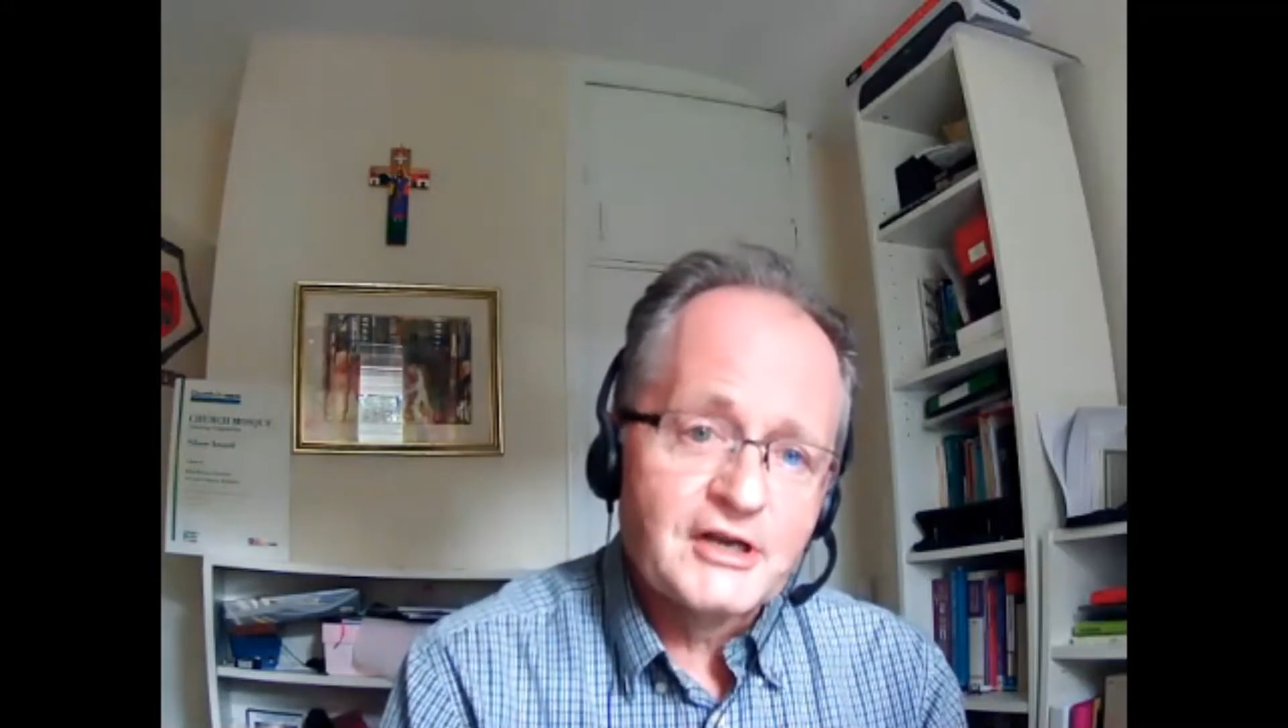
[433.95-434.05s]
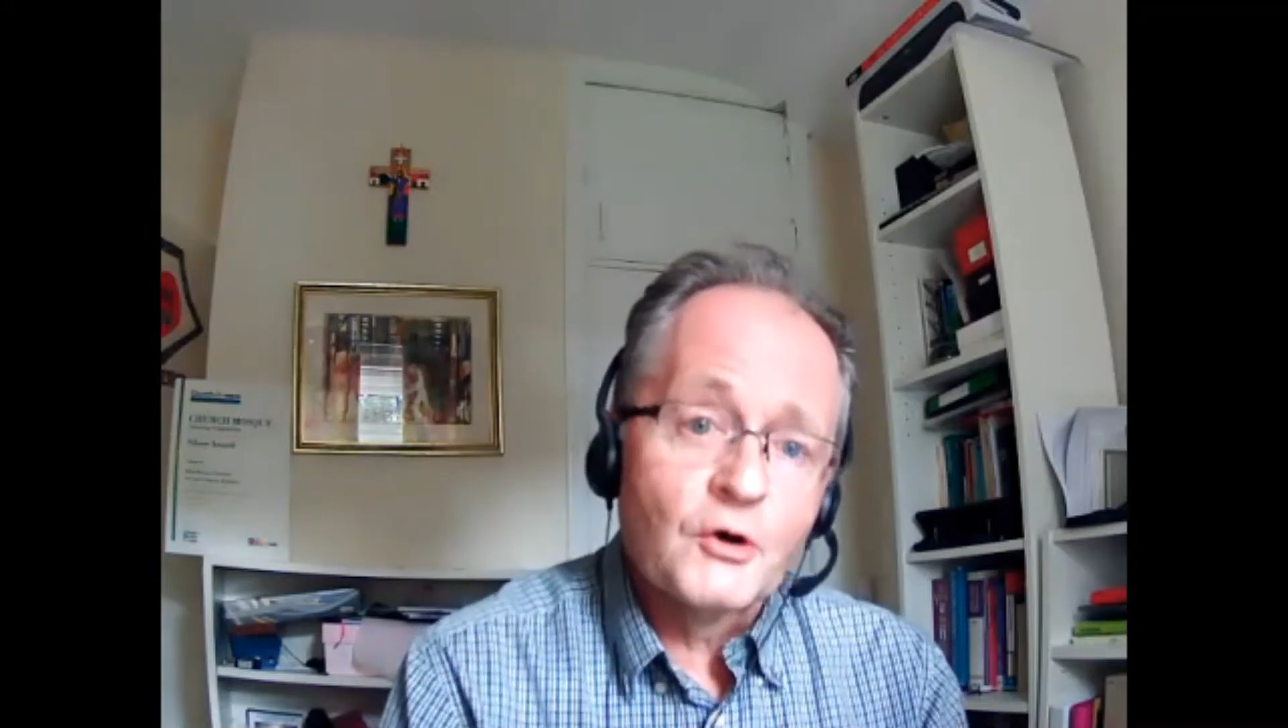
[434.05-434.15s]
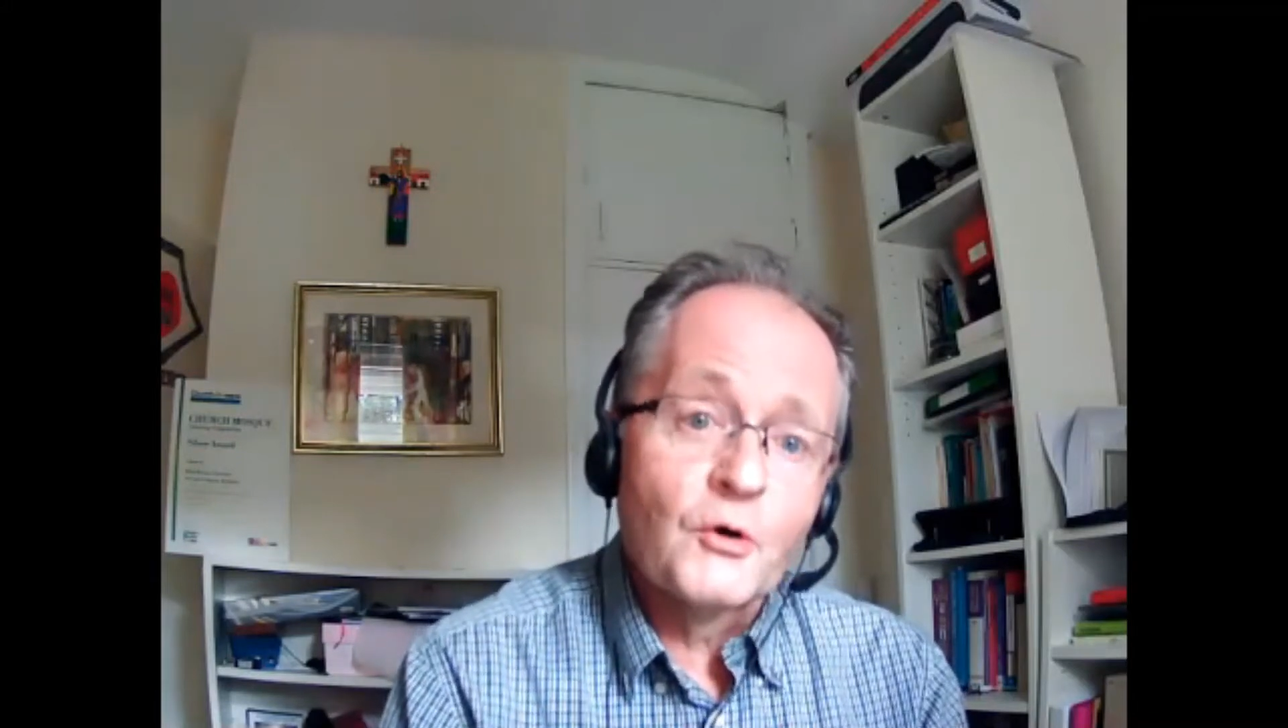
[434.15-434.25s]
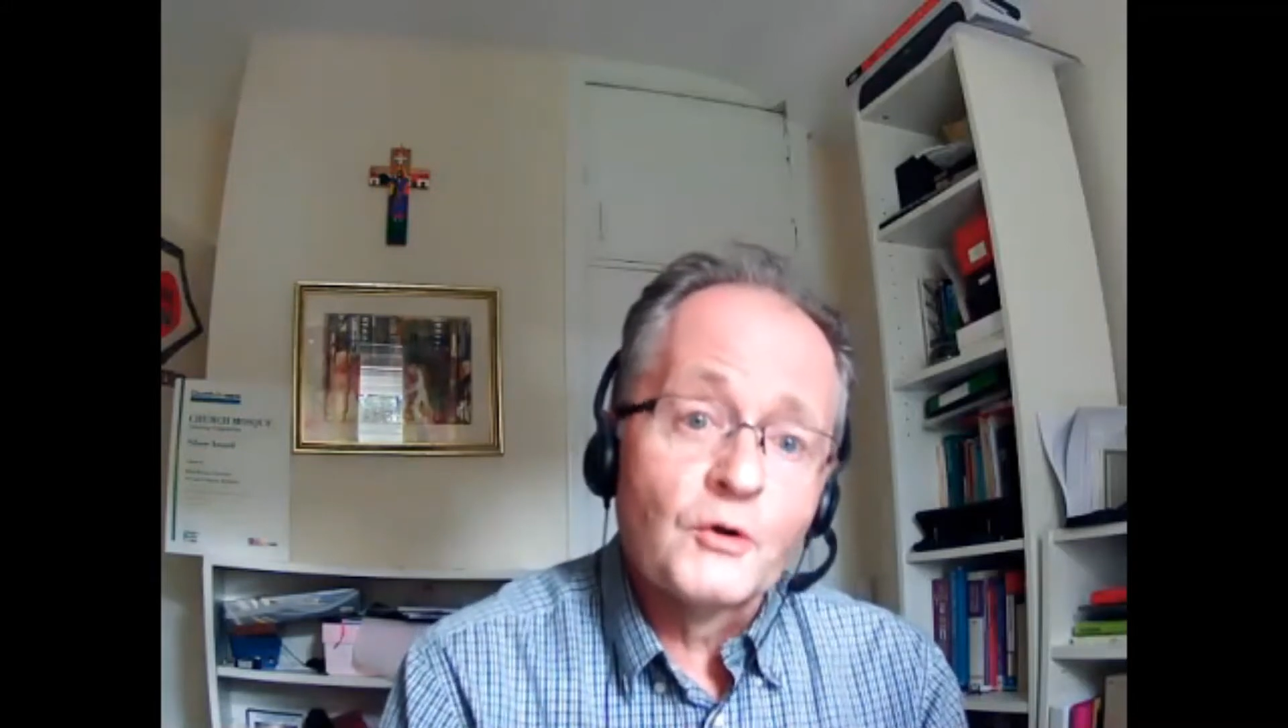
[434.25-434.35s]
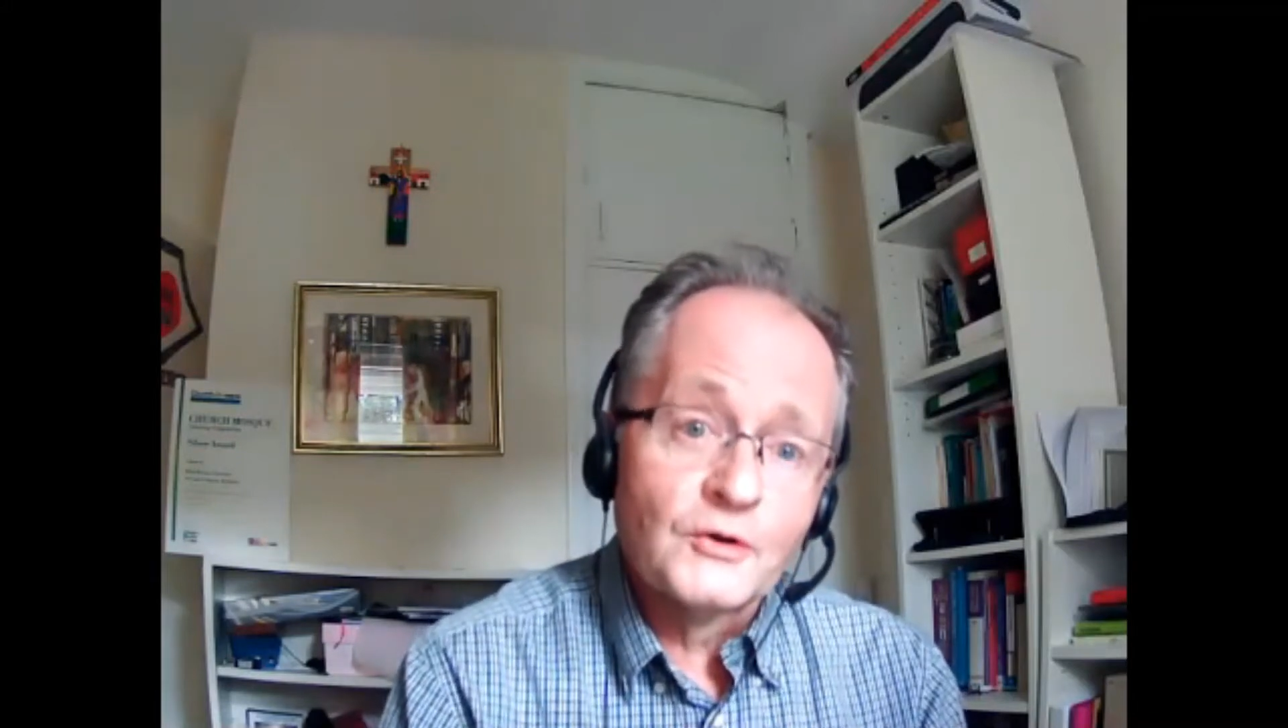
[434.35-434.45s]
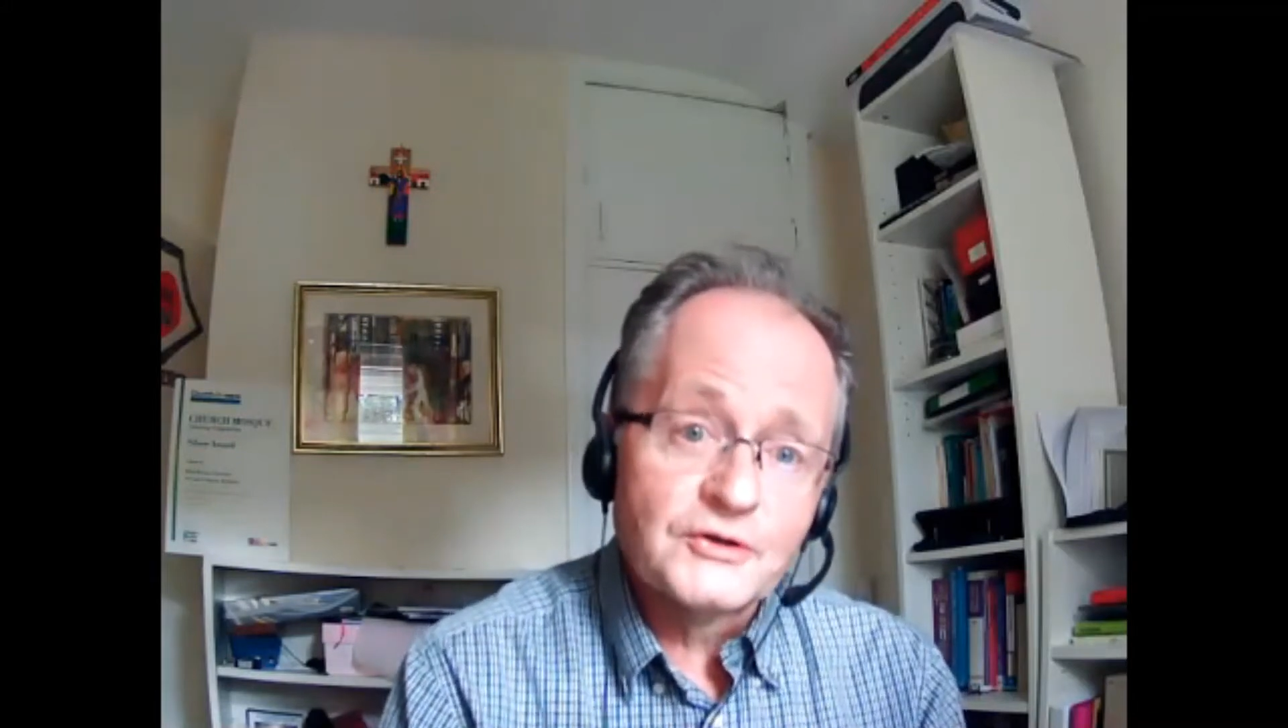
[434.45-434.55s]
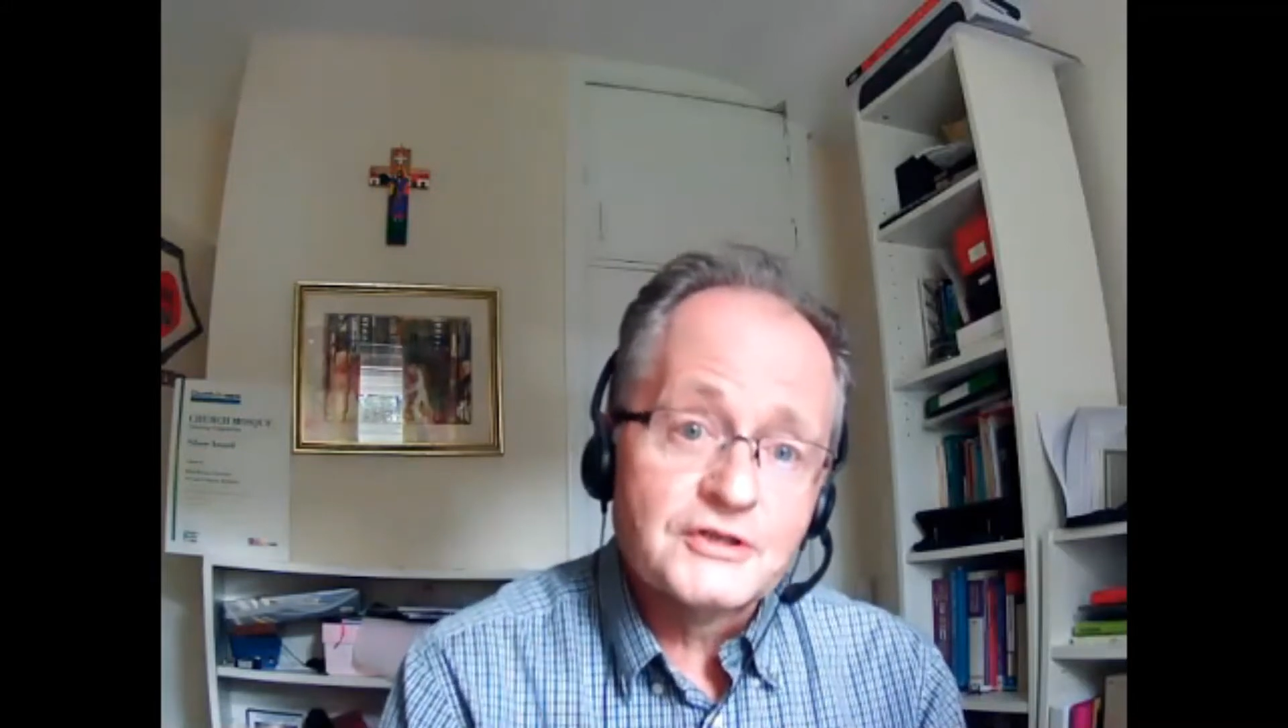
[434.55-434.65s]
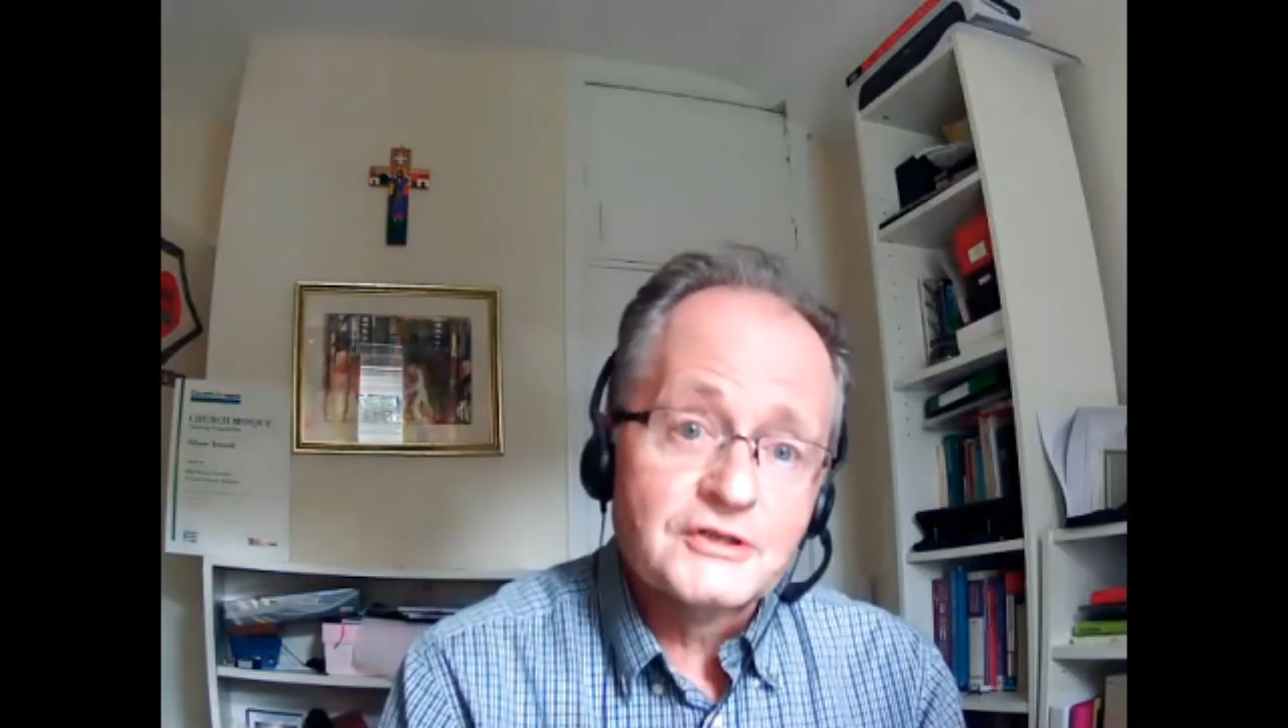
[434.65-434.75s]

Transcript: called